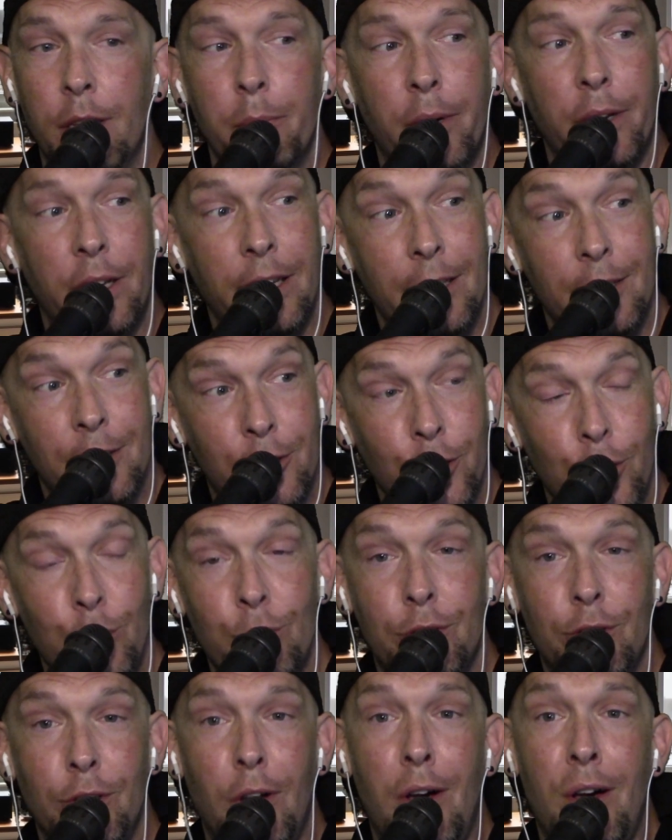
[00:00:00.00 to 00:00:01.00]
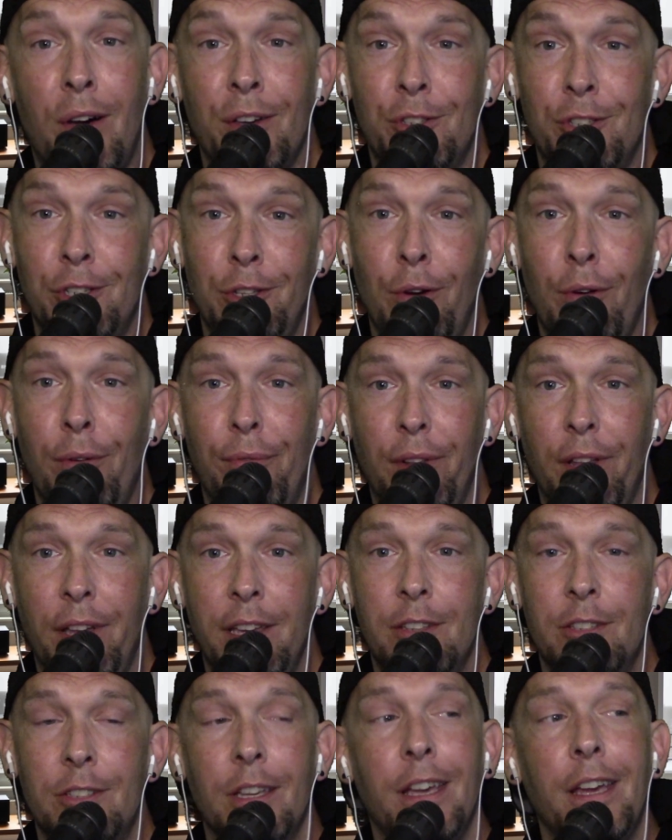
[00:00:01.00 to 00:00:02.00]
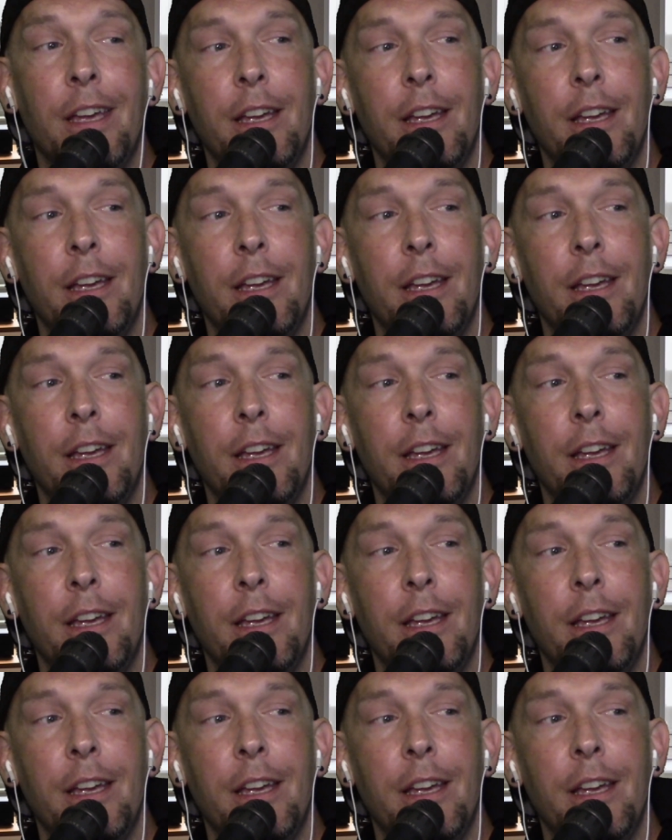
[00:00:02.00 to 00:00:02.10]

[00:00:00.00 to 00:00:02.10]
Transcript: But his new song, Snowflakes,